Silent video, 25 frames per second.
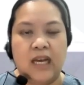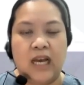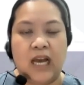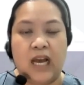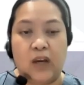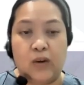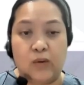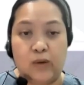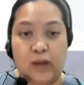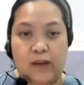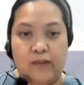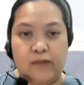
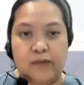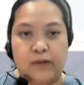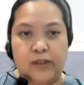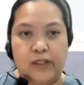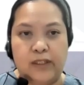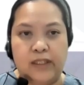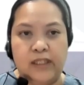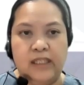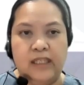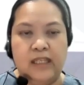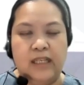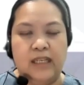
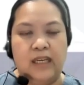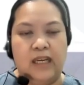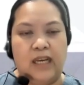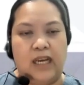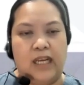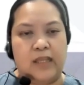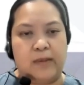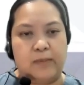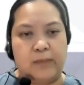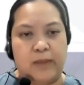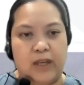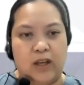However,
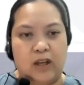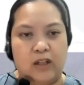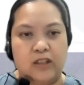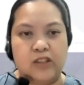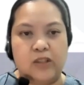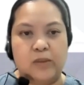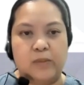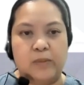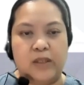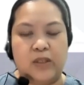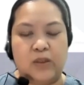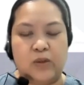it may
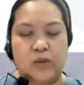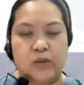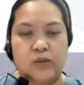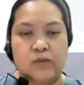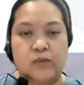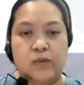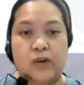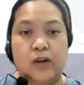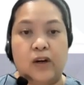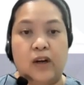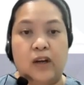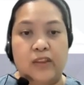also be
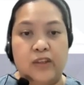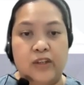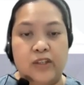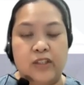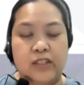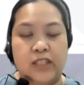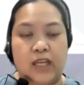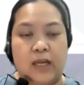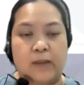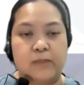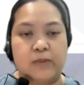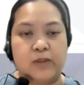used for other
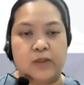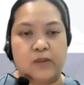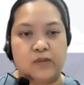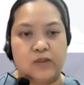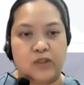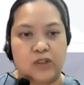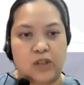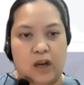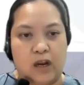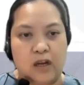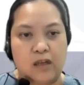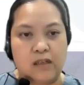types of
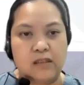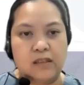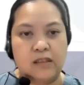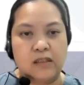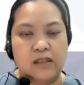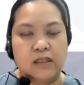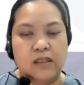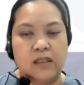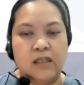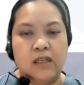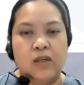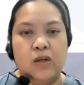
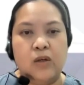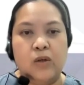shocks